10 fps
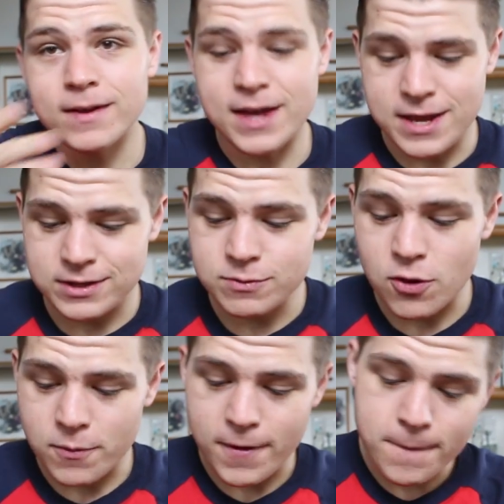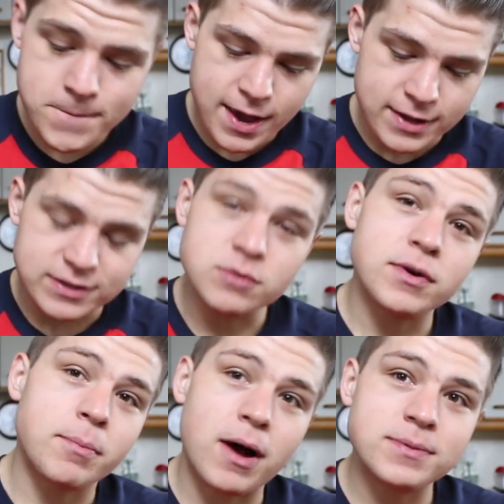and eat some oatmeal and see
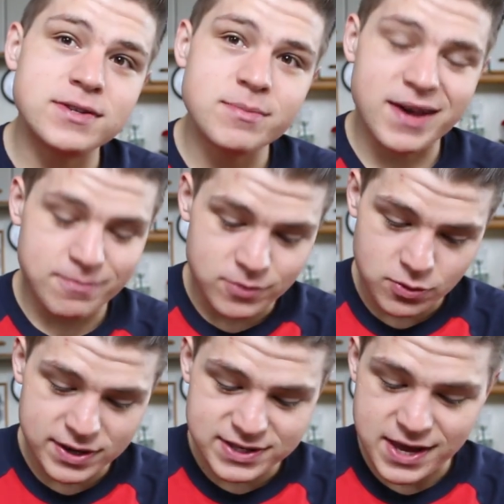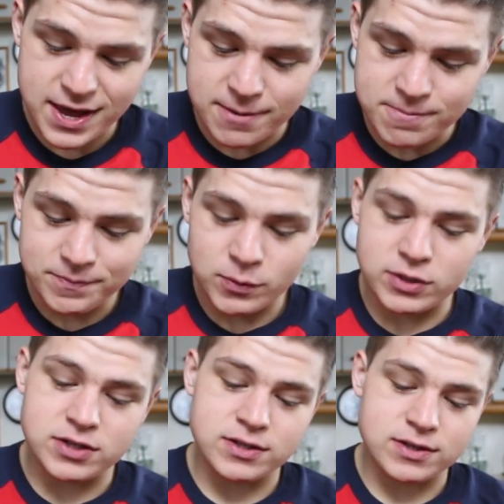what pops into my crazy head,
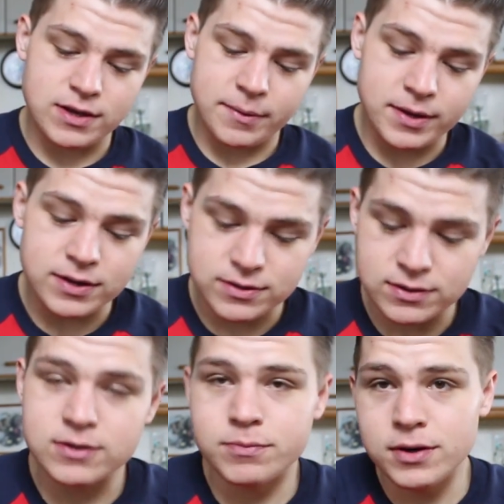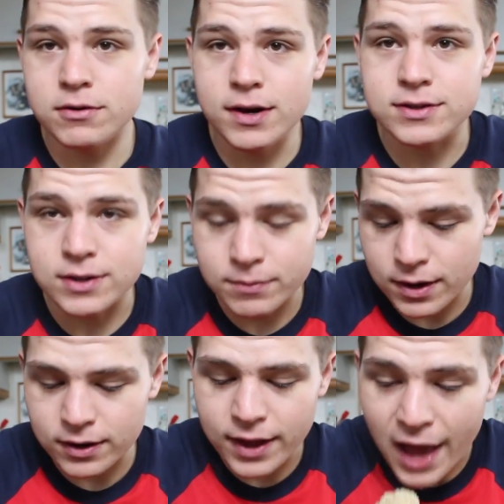which is, I mean, it's, it's pretty crazy, I'm
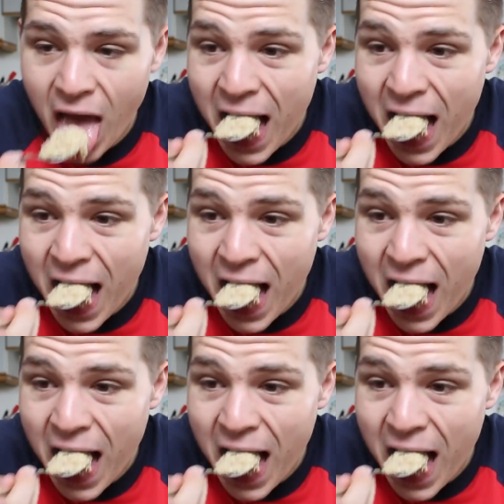not gonna lie.